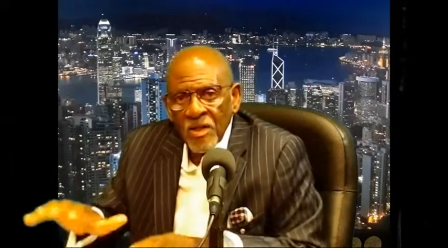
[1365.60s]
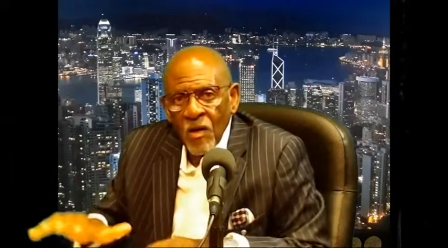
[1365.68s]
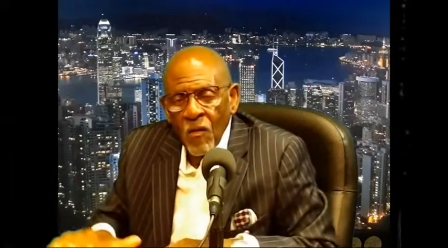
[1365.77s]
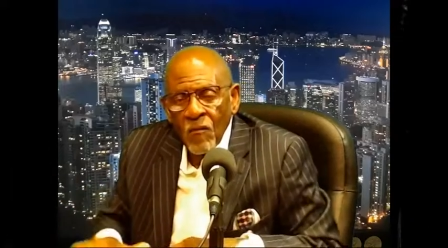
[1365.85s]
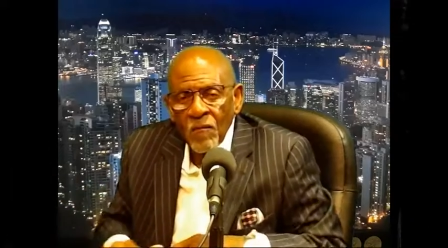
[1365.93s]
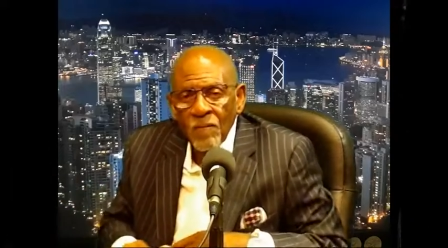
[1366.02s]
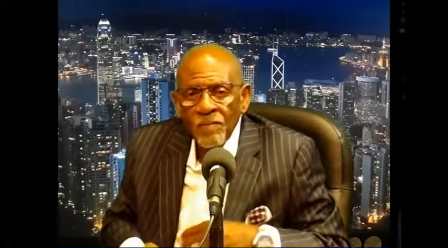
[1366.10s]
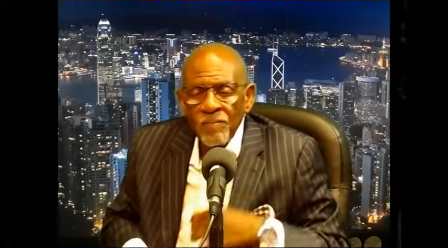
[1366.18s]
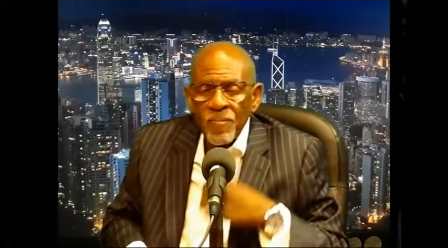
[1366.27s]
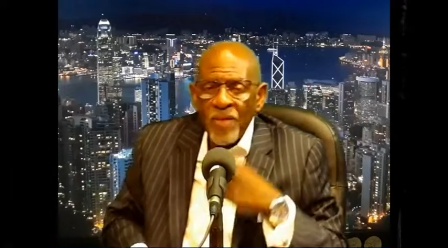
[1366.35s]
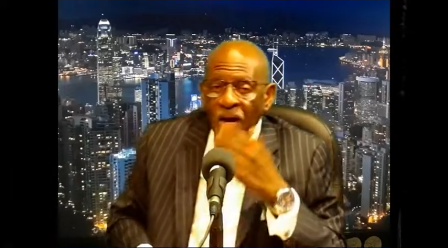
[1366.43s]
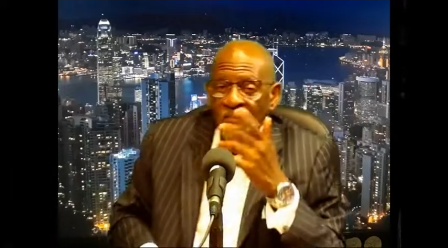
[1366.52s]
it off.
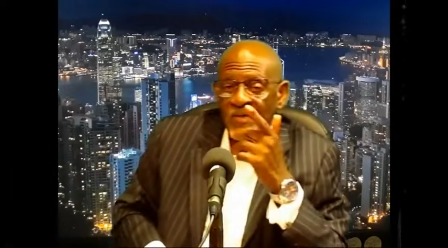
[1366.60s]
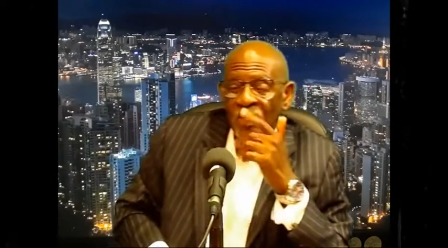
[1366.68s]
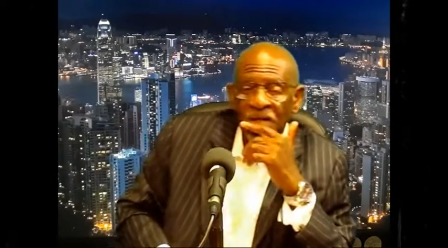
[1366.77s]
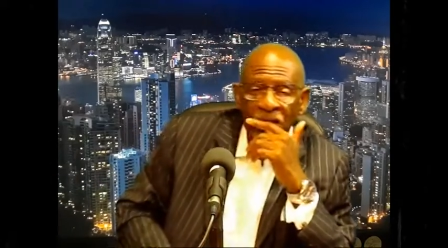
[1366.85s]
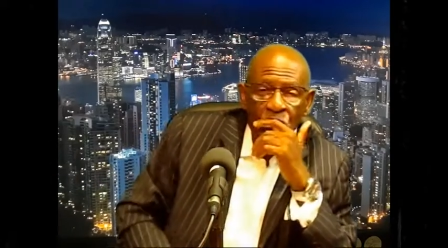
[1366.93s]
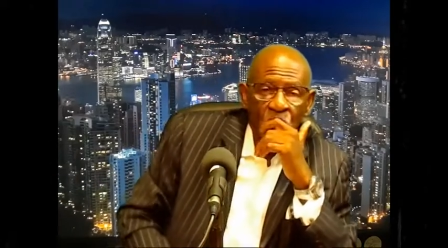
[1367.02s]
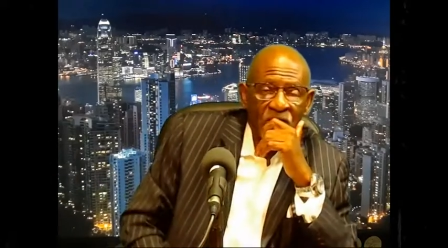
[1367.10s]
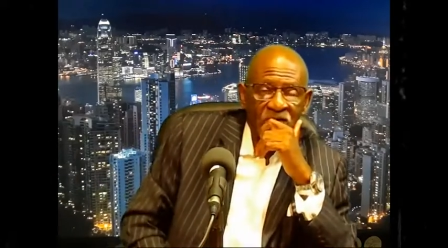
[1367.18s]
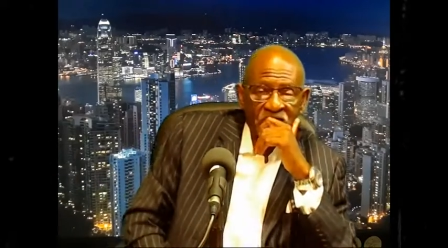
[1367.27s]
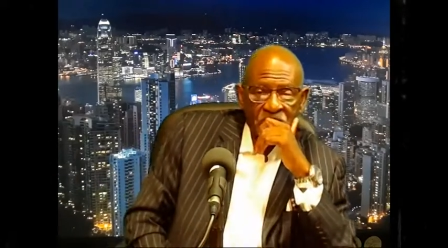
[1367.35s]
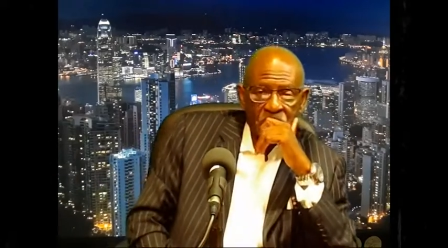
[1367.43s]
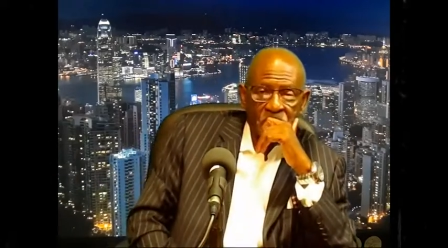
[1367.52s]
I've done that
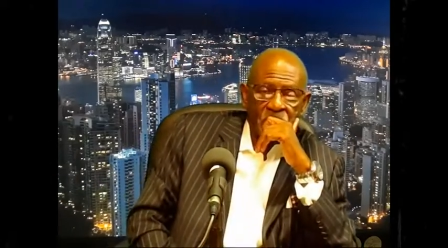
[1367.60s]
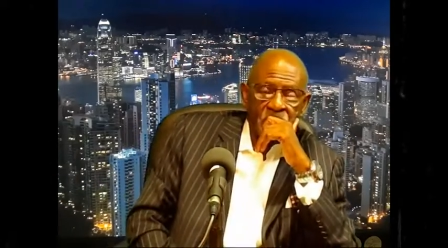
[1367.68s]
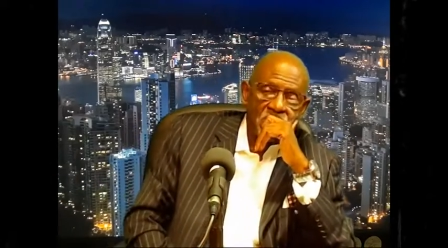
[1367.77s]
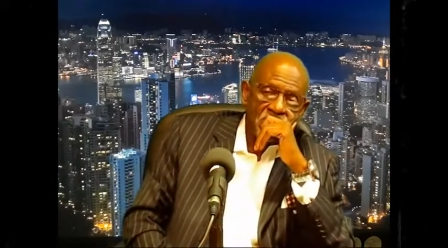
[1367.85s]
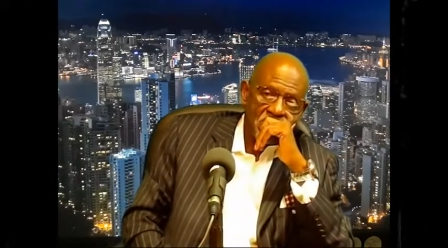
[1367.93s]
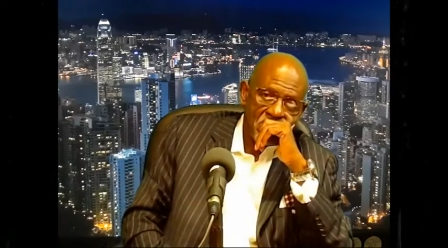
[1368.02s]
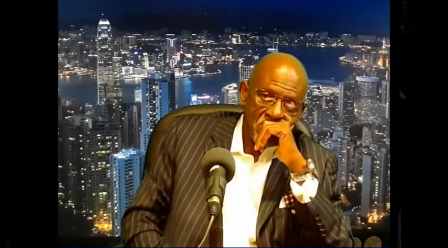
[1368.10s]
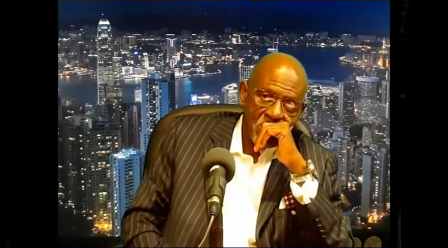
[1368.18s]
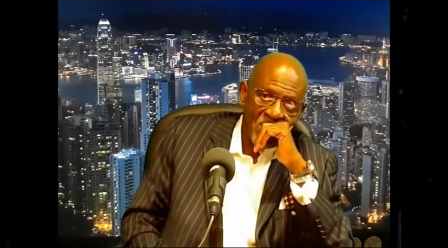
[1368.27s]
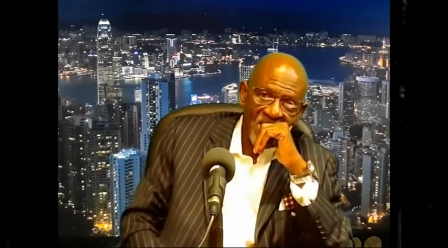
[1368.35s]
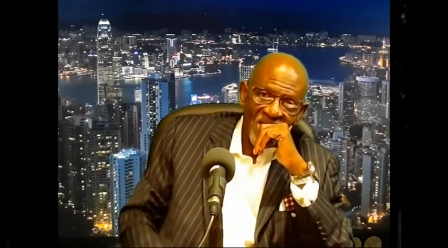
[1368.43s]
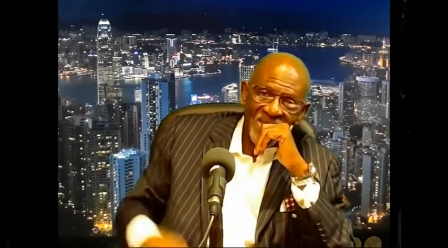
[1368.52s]
once.
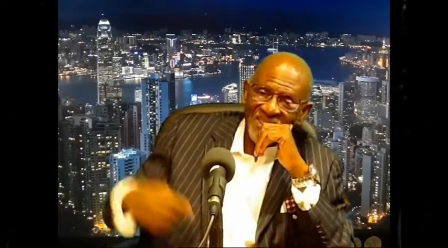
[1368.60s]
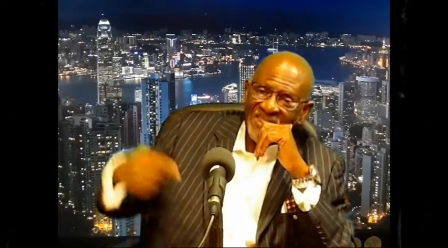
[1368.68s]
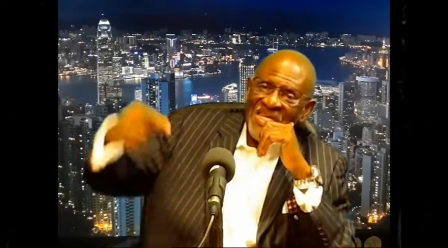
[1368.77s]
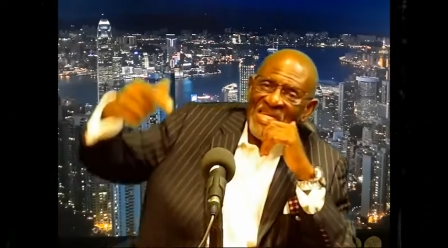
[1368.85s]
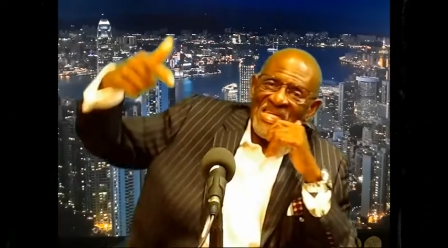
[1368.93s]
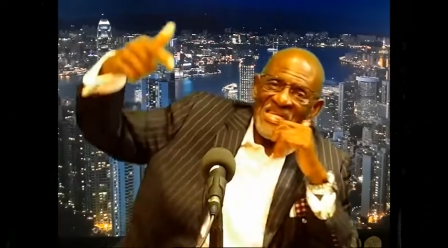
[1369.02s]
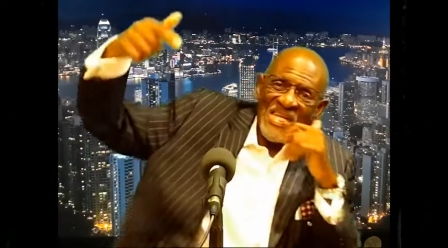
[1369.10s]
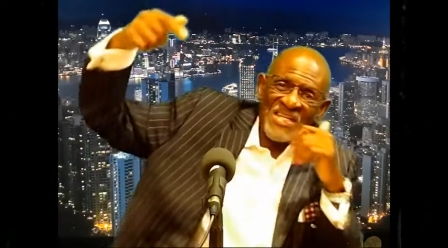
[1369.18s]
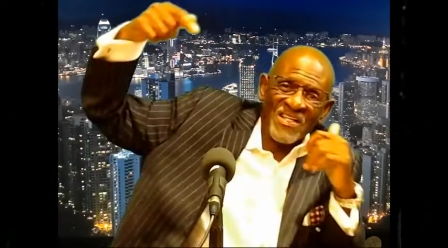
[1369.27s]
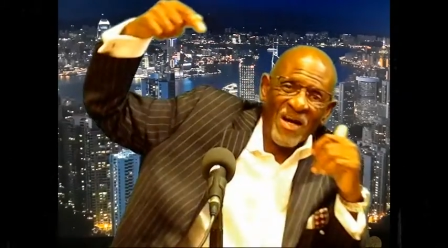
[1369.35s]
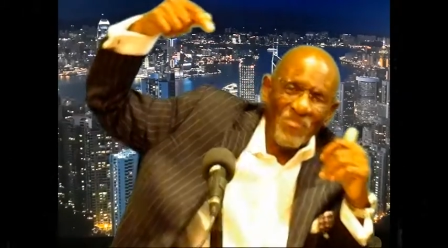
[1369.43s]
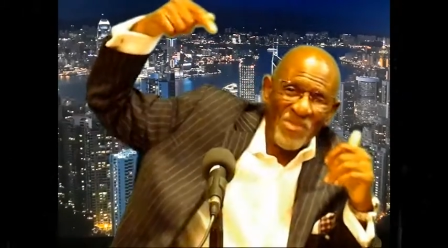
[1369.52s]
He said he
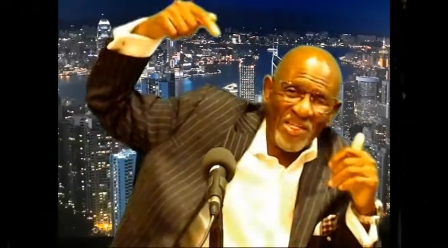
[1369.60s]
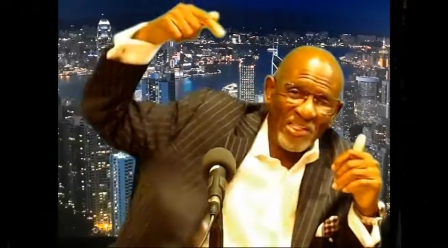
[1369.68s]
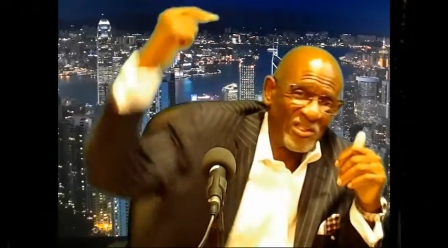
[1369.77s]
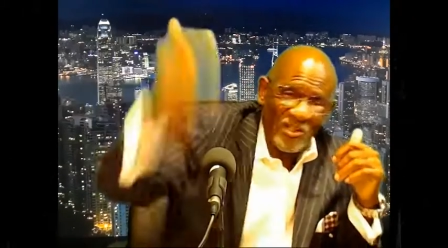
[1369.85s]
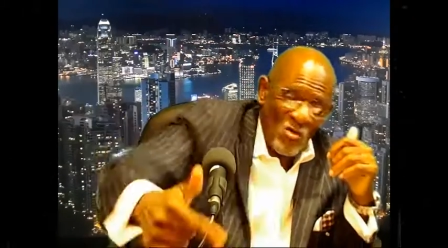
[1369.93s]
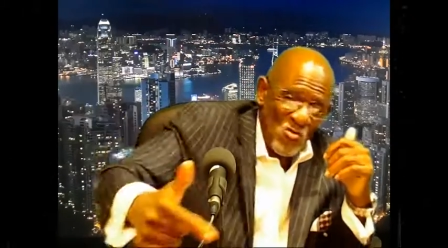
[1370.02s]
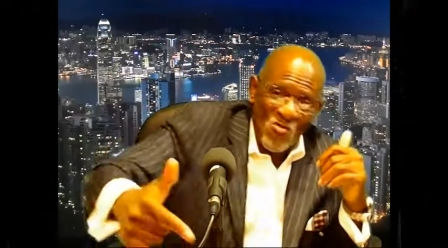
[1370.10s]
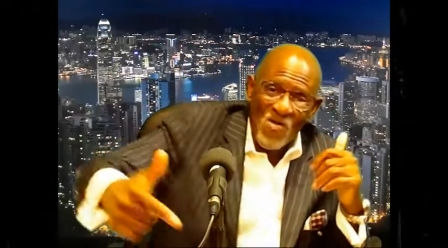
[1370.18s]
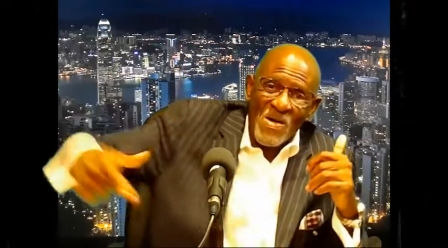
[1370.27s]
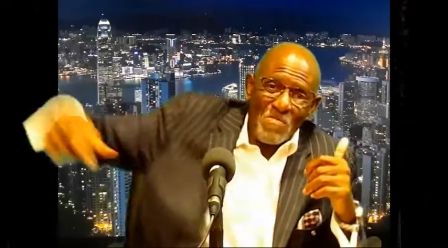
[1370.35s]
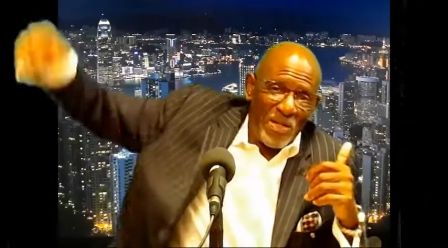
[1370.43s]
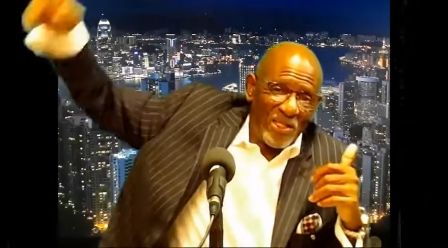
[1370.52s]
didn't come to serve,
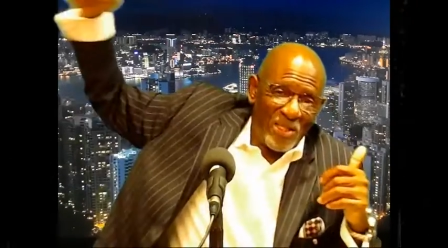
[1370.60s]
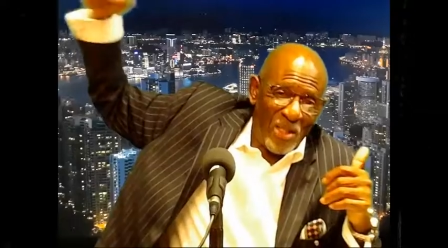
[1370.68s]
but